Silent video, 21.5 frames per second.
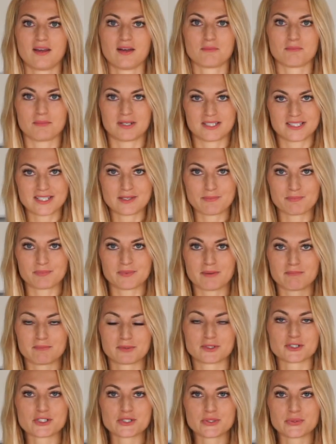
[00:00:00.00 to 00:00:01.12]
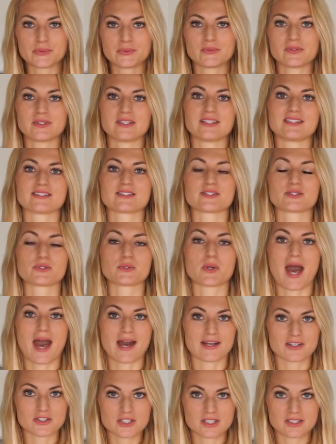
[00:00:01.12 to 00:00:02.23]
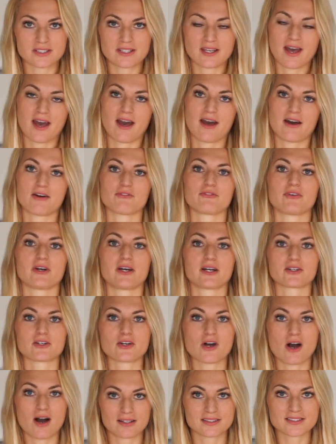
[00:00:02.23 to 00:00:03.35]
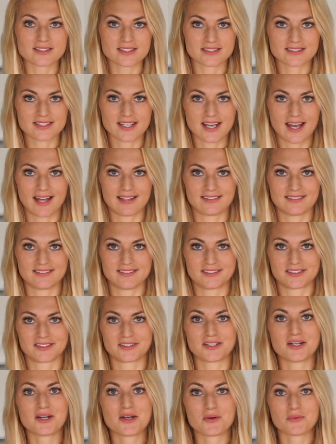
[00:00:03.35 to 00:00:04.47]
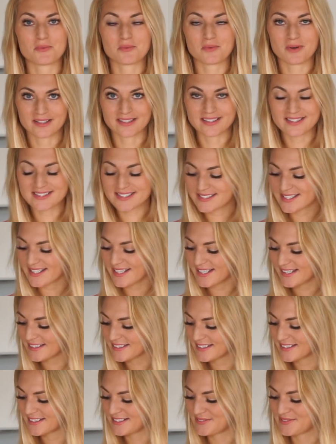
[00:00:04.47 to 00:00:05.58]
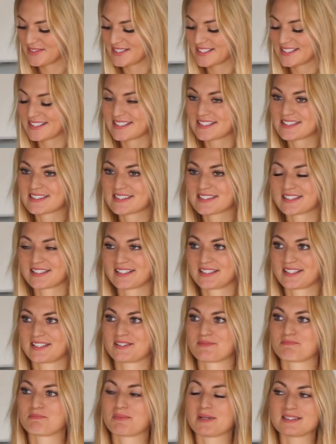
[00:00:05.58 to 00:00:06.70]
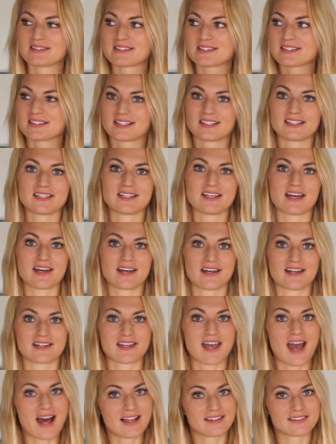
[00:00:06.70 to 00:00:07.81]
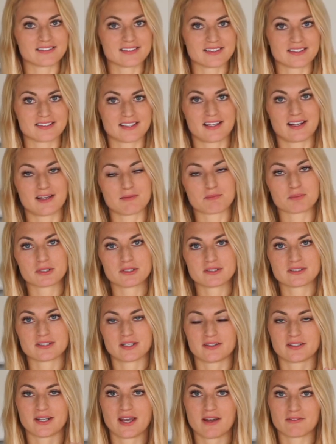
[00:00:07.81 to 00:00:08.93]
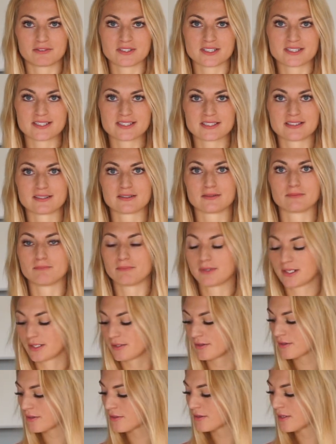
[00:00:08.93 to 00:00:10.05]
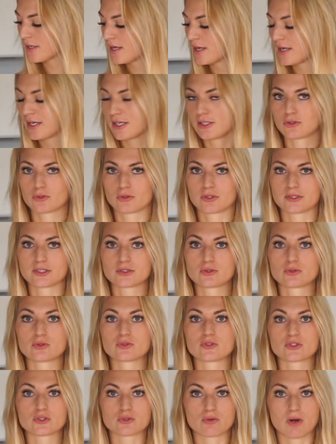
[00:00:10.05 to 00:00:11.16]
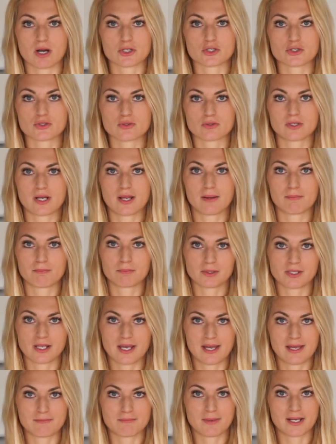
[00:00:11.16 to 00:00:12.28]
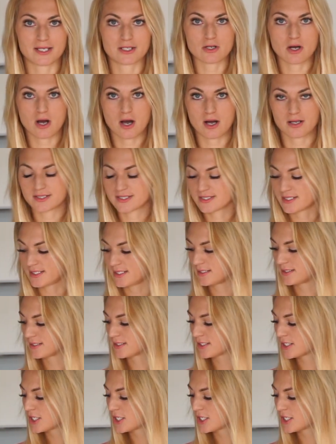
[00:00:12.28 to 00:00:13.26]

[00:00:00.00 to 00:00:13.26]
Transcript: My tip number 2 is to actually have a content calendar. What is that? It is basically a calendar that I print out every single month in order to structure and plan my content.